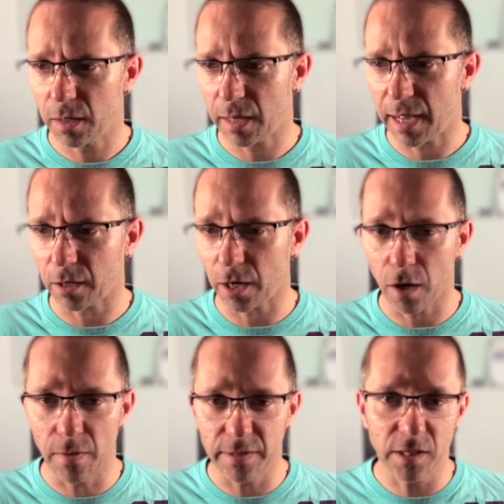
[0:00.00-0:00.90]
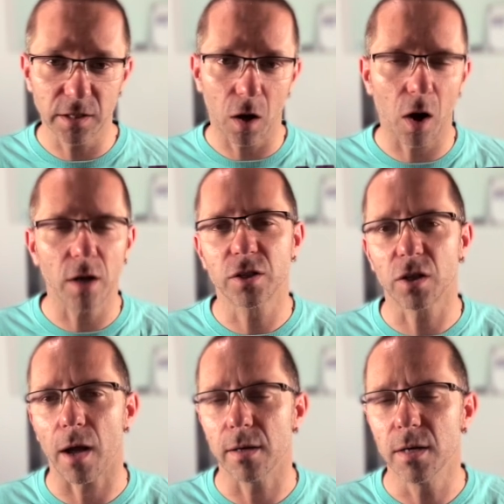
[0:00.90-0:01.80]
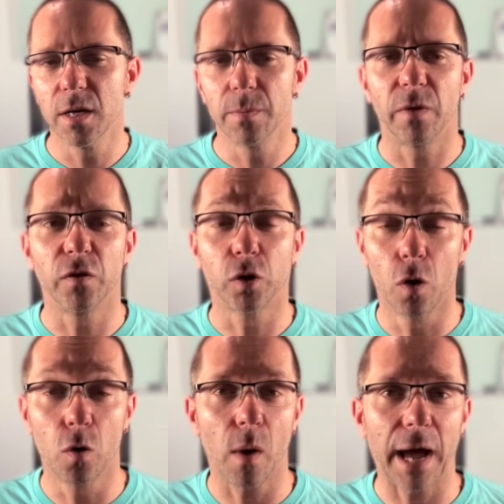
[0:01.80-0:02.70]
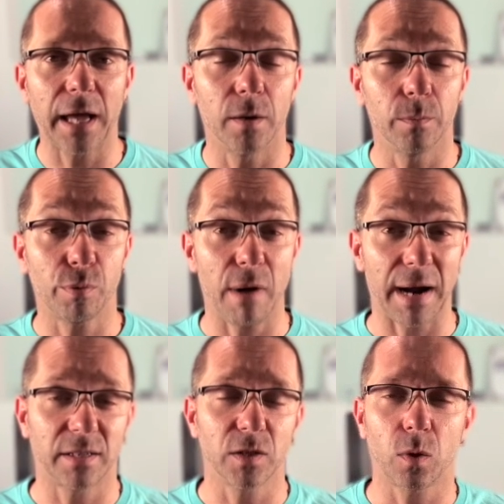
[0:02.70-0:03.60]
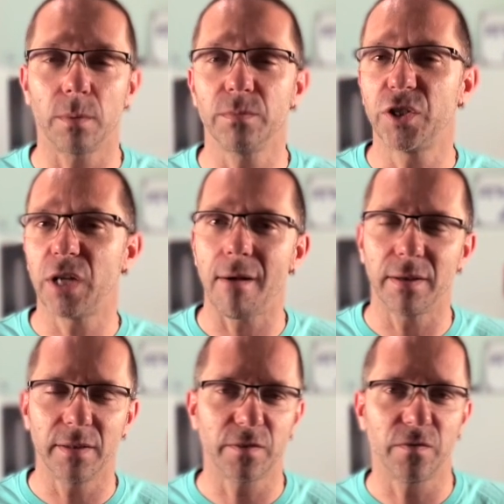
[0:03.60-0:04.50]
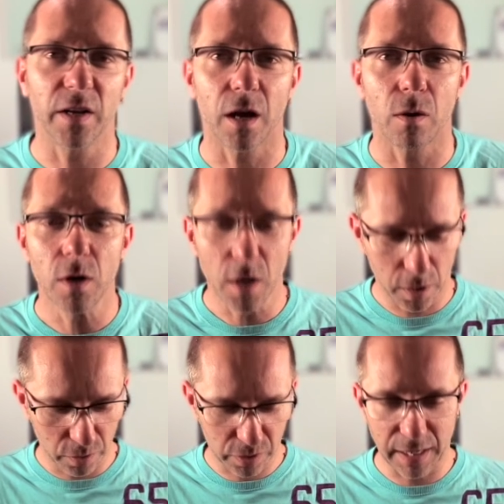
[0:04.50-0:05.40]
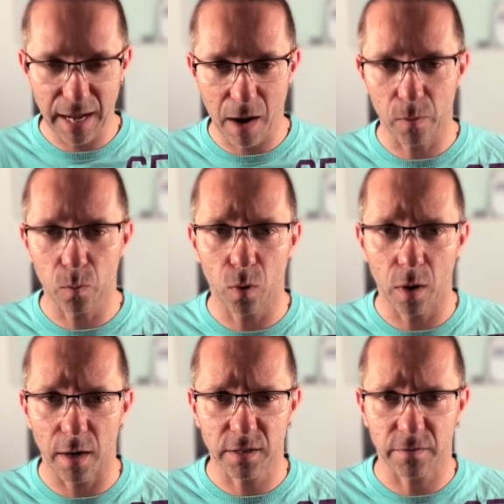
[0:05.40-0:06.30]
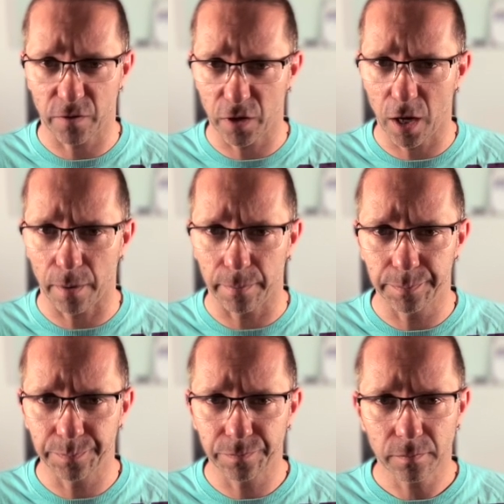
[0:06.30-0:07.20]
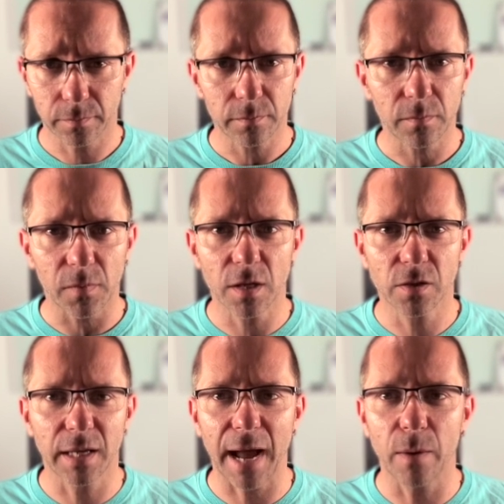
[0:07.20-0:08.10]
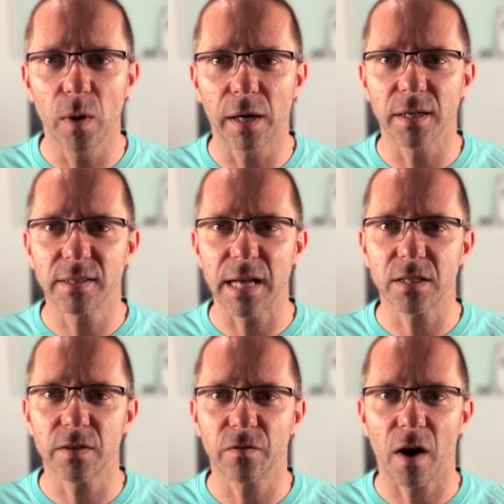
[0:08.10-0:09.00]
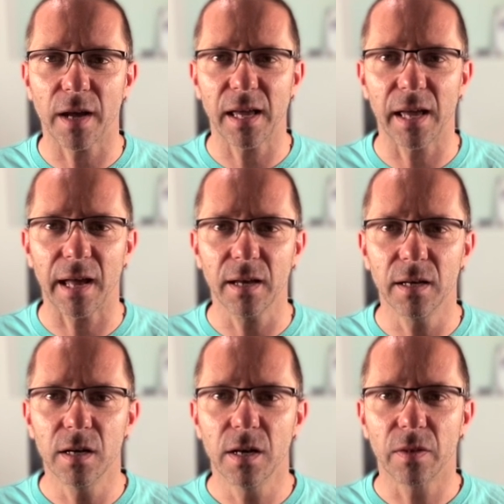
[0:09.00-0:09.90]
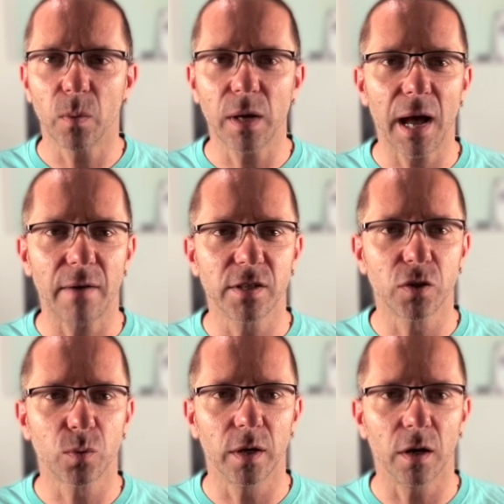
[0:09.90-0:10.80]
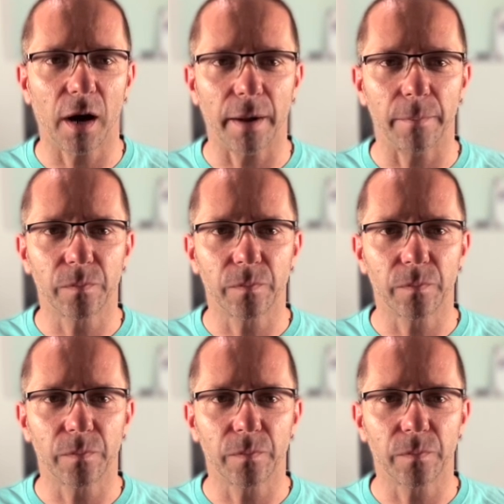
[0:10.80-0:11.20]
And I know this is in hindsight, but if you go away and practice what I'm sharing in this video, you'll see how it works for you. So again, we can identify here that we have a swing high.